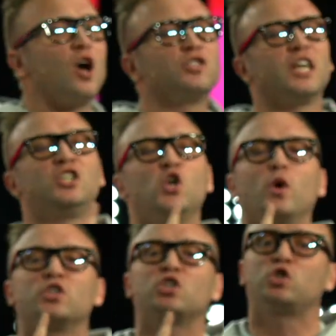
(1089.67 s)
goes into
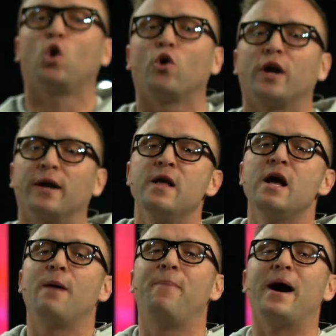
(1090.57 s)
a story
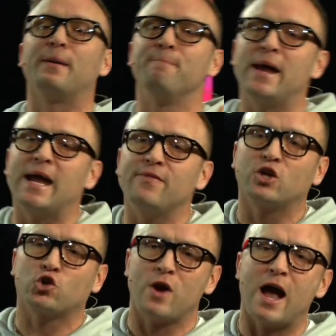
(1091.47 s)
about a man that
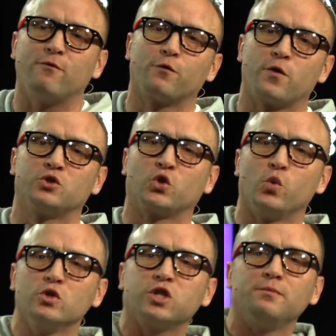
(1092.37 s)
traveled from
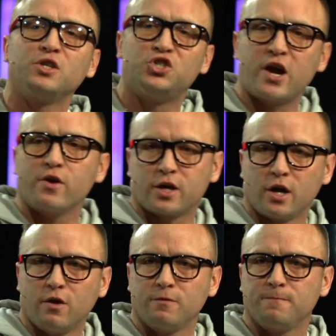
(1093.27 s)
Jerusalem to
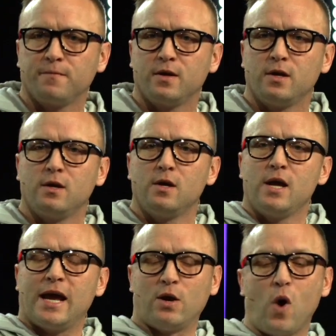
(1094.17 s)
Jericho.
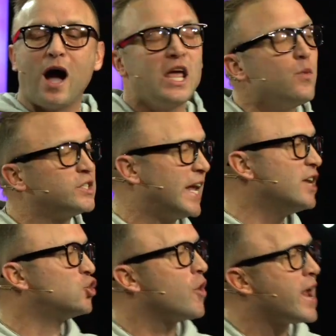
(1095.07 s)
And while he was
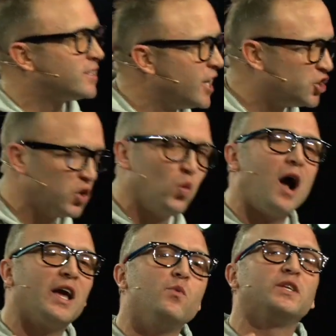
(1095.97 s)
in transition,
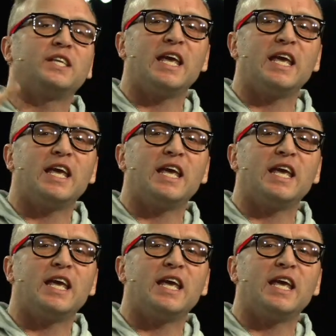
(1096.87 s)
while he was